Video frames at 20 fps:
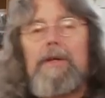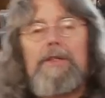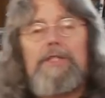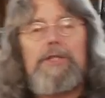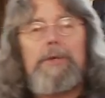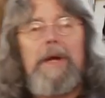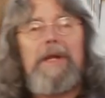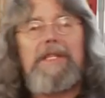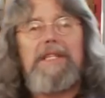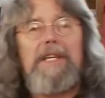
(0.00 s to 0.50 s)

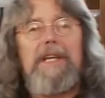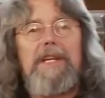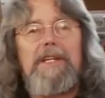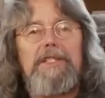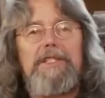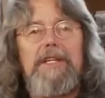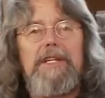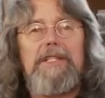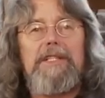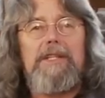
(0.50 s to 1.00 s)
20
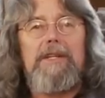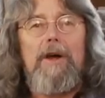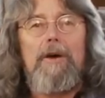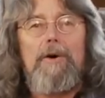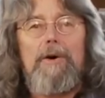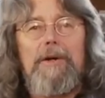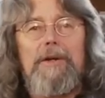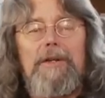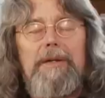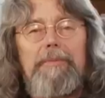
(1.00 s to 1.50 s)
inches
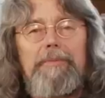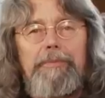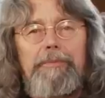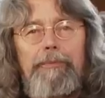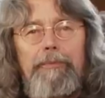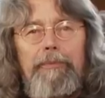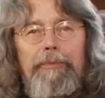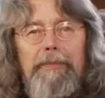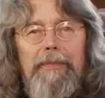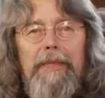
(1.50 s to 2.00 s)
long.
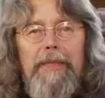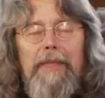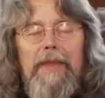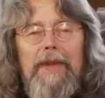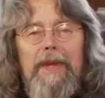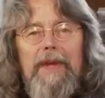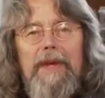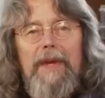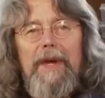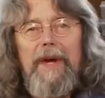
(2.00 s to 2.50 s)

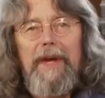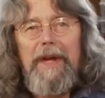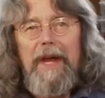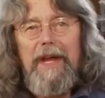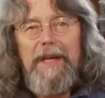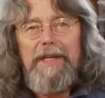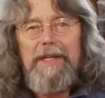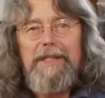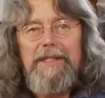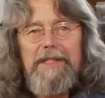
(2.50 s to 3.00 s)
And
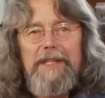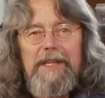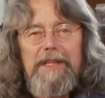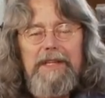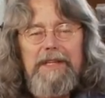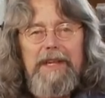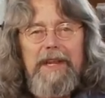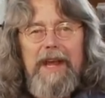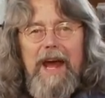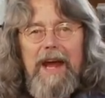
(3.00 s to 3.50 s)
I
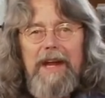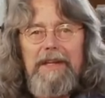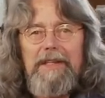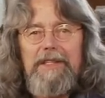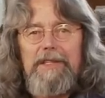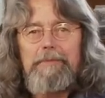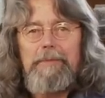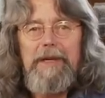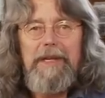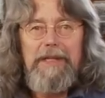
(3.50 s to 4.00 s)
consider
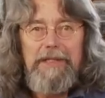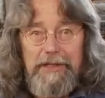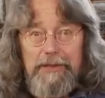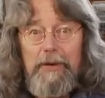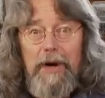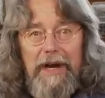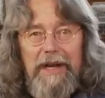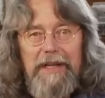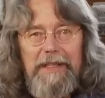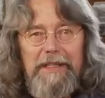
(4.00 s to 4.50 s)
that to be
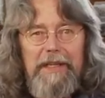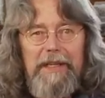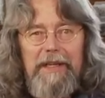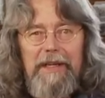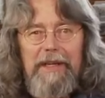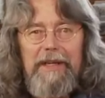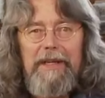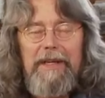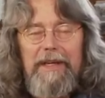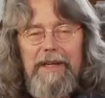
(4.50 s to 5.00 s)
straight.
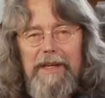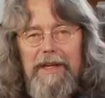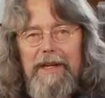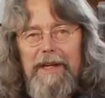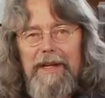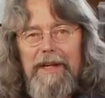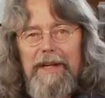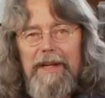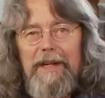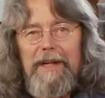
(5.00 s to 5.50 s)

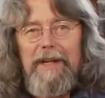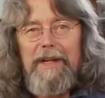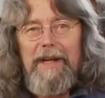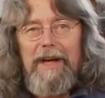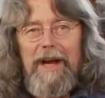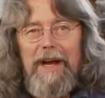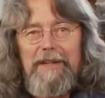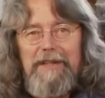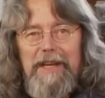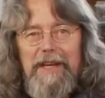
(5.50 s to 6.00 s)

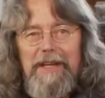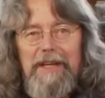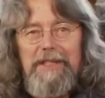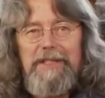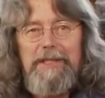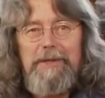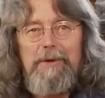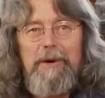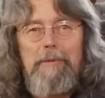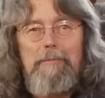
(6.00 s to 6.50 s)
I think
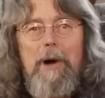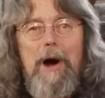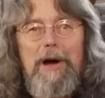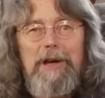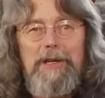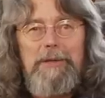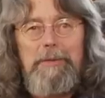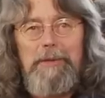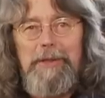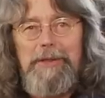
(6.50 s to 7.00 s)
it's a
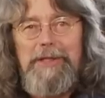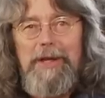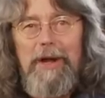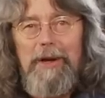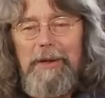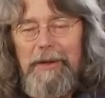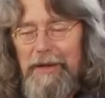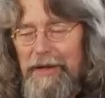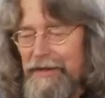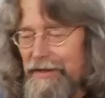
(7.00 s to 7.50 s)
remarkable
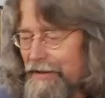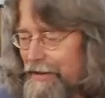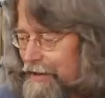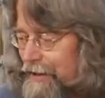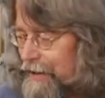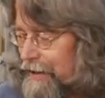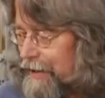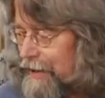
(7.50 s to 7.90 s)
tolerance